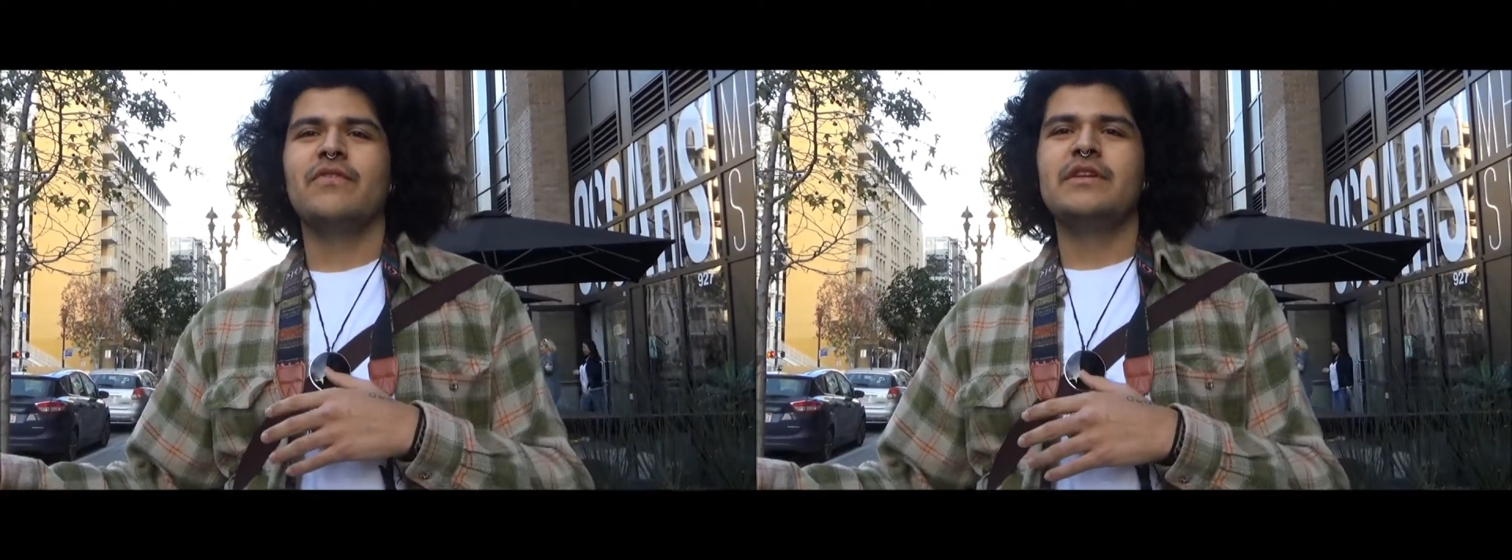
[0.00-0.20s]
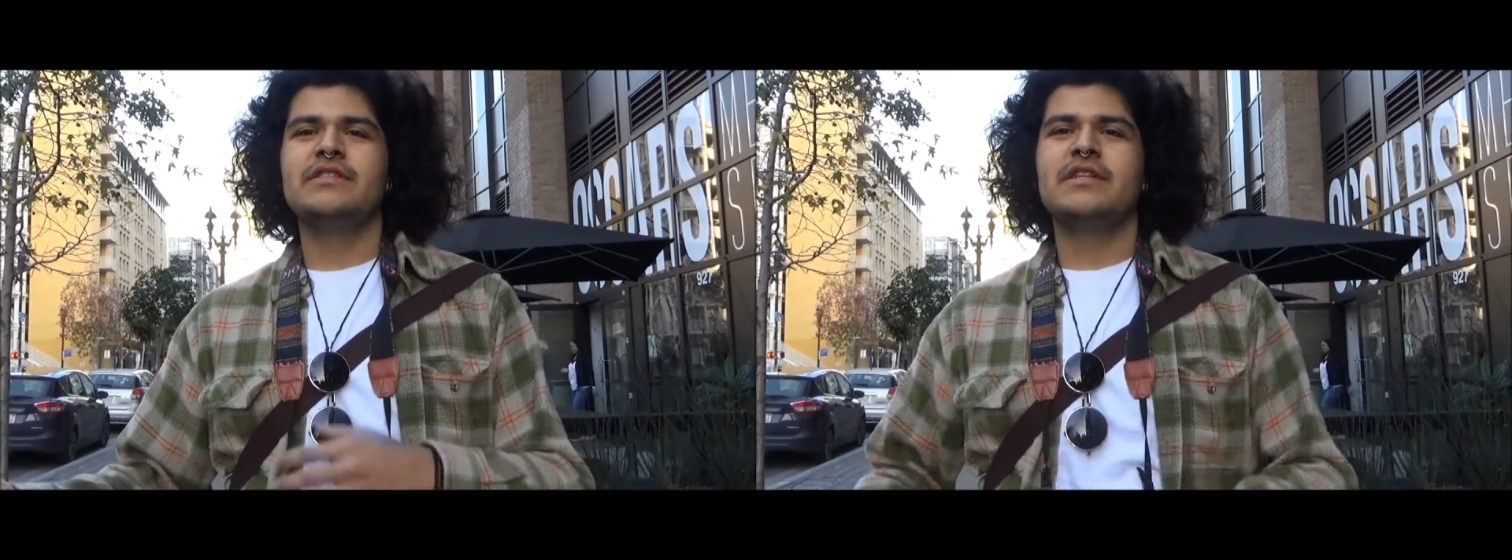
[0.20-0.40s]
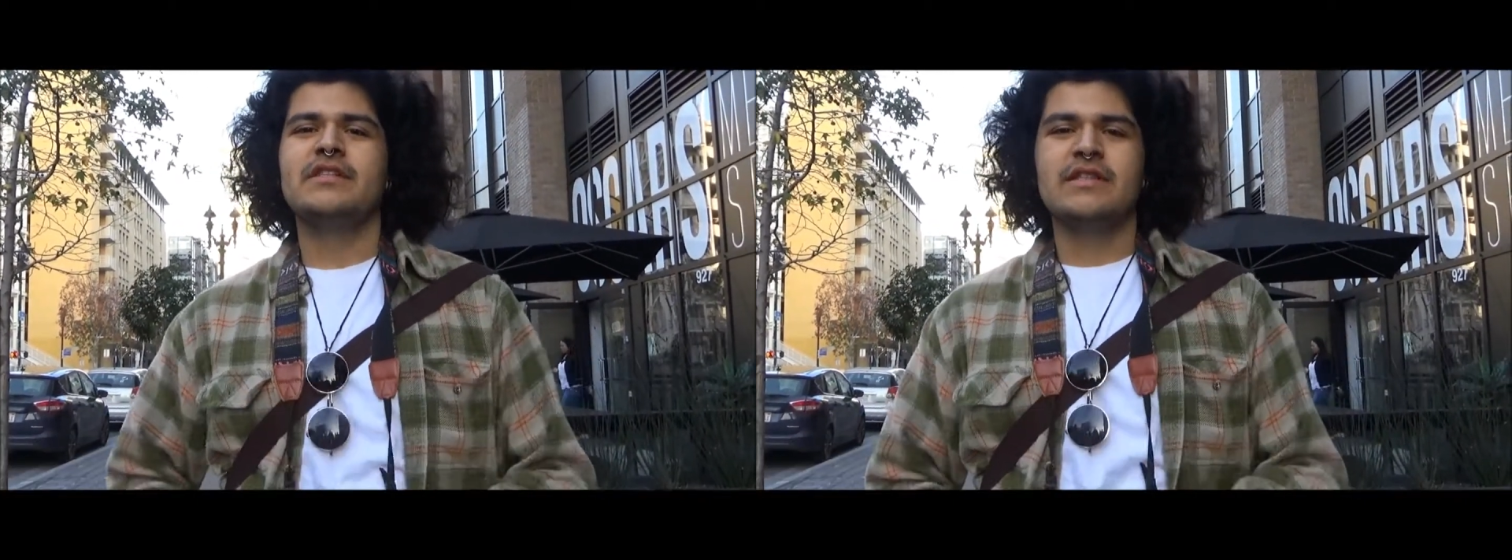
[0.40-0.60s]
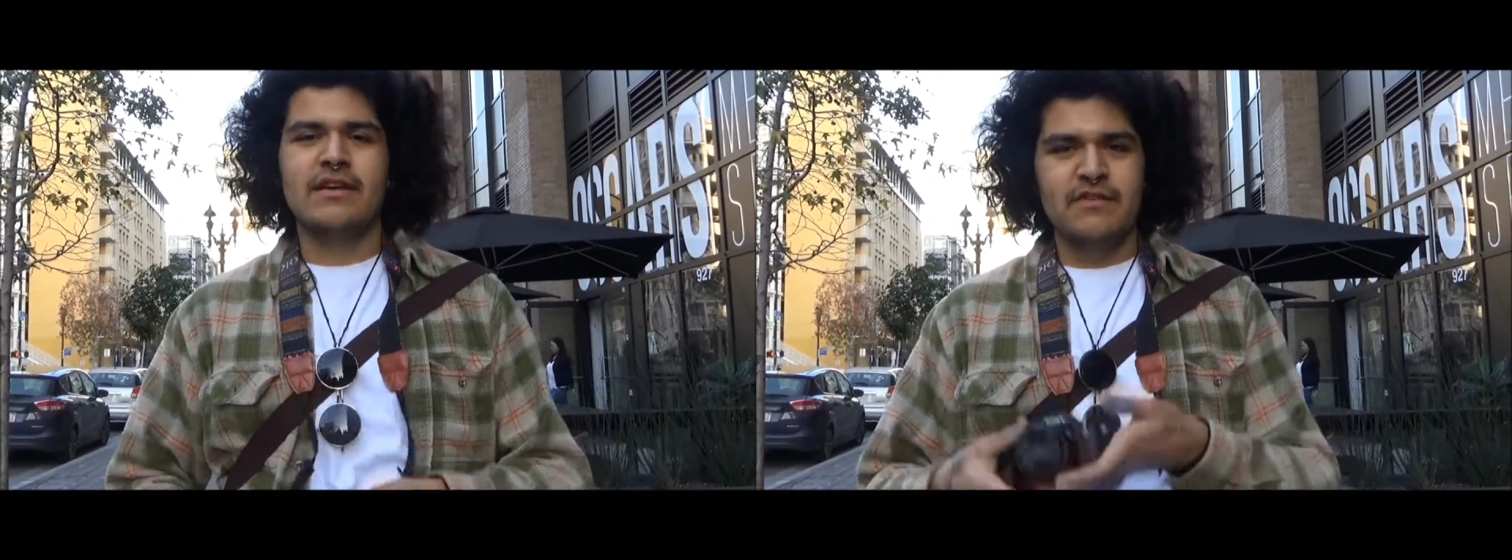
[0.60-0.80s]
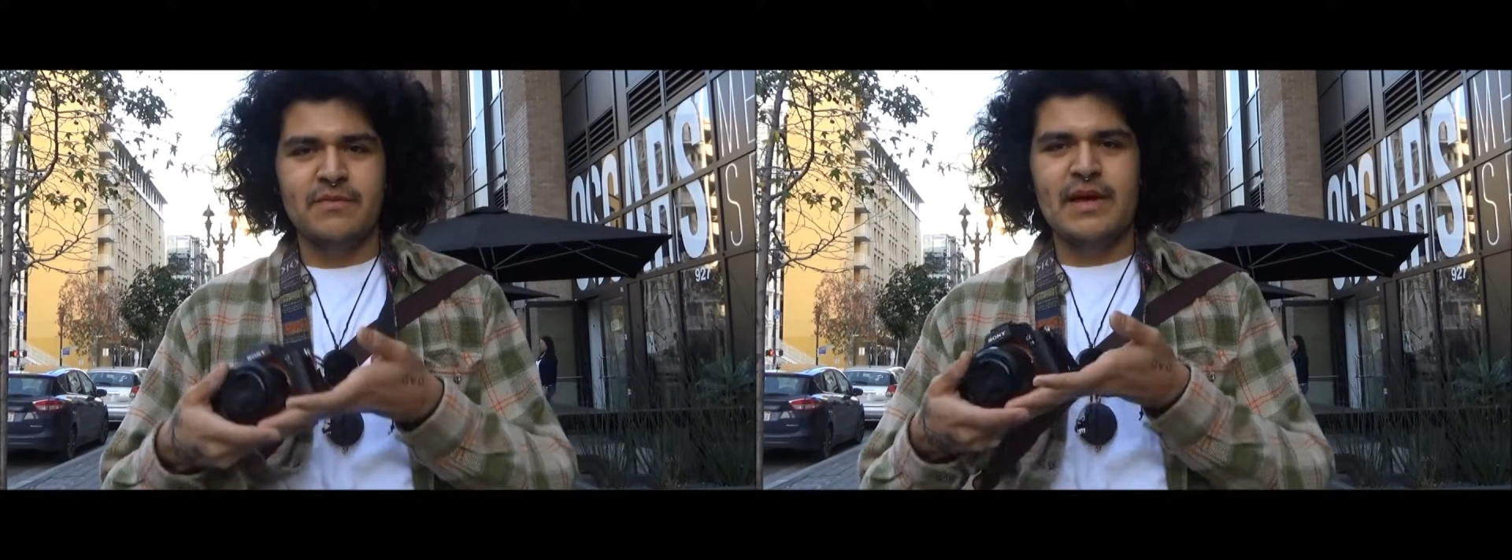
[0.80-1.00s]
finished it because
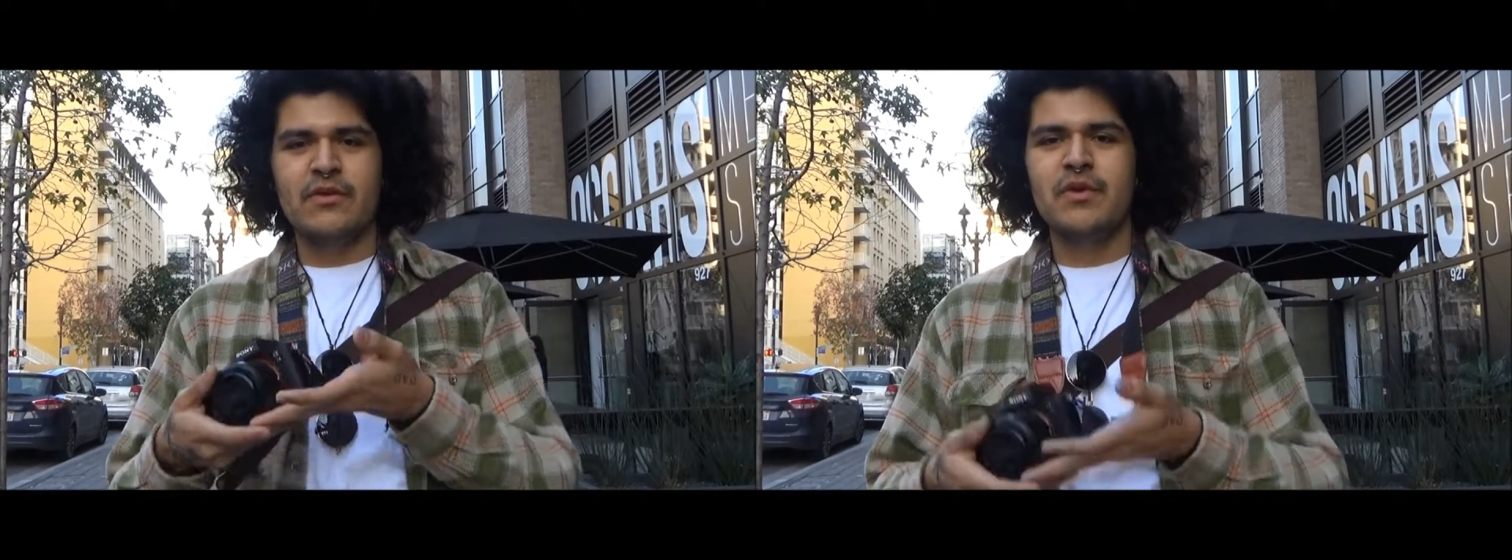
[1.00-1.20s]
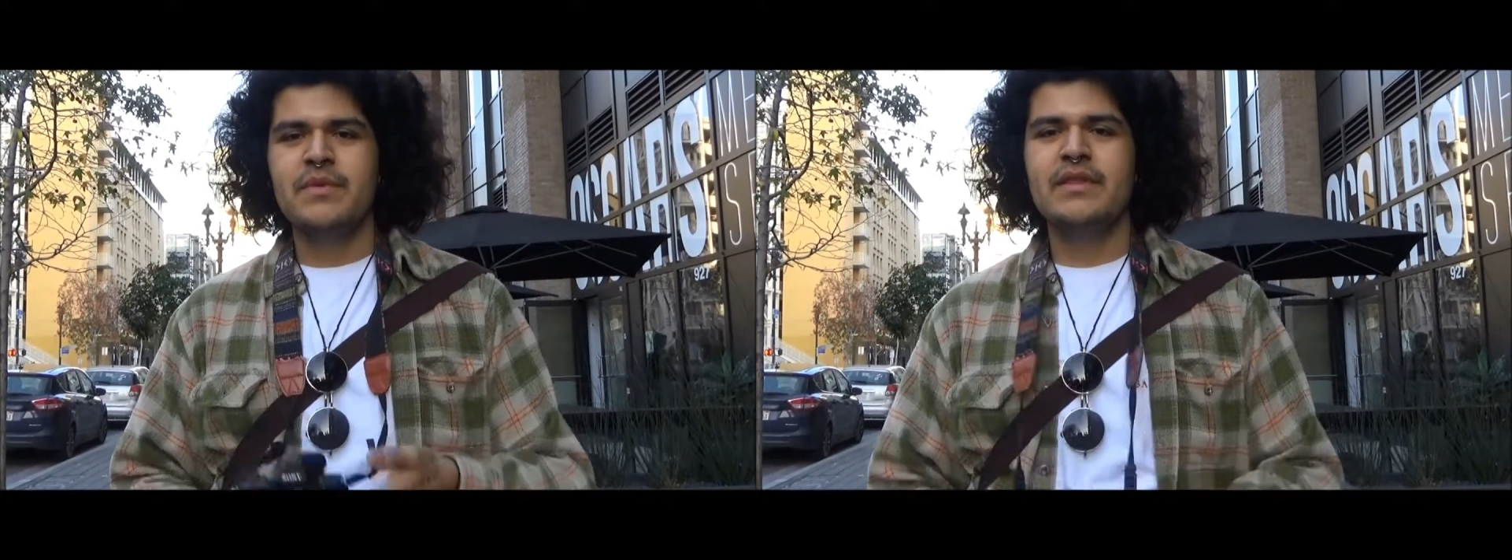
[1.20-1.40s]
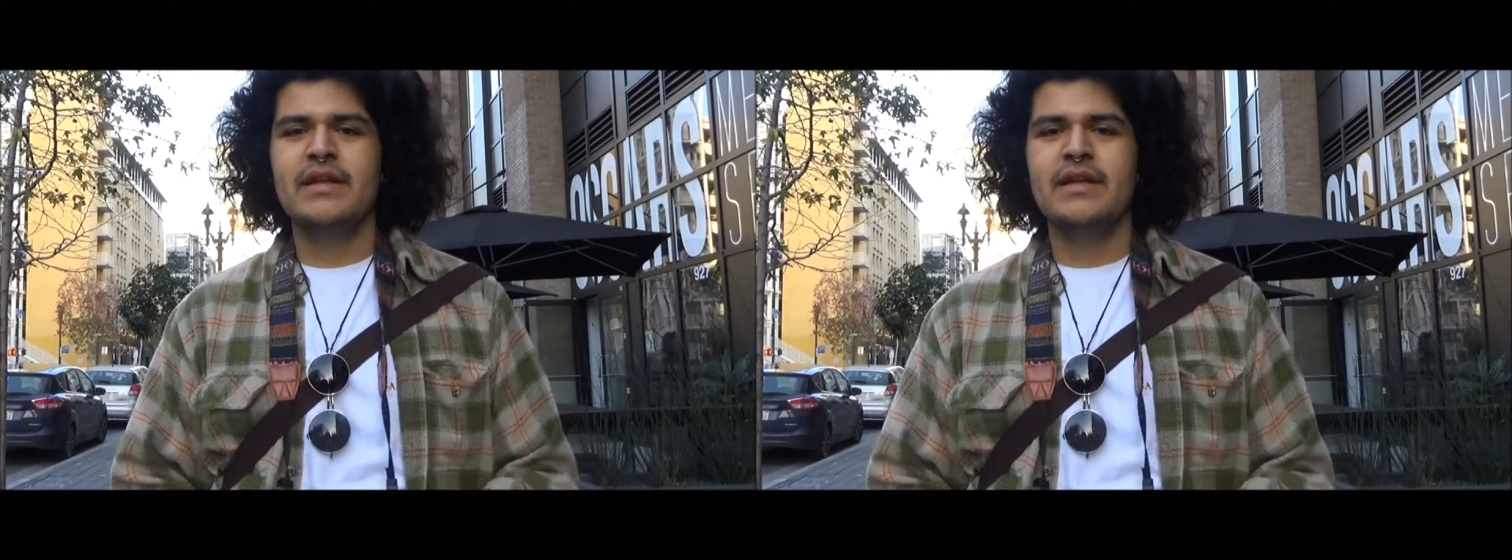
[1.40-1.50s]
like of my equipment